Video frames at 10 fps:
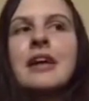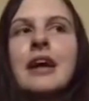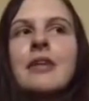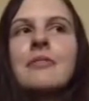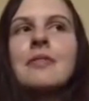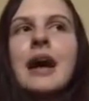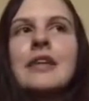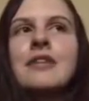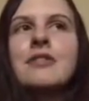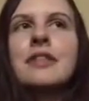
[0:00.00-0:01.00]
I
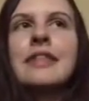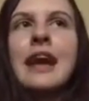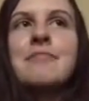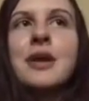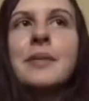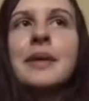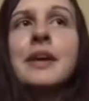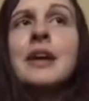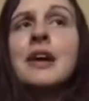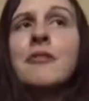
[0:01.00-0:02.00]
knew that that probably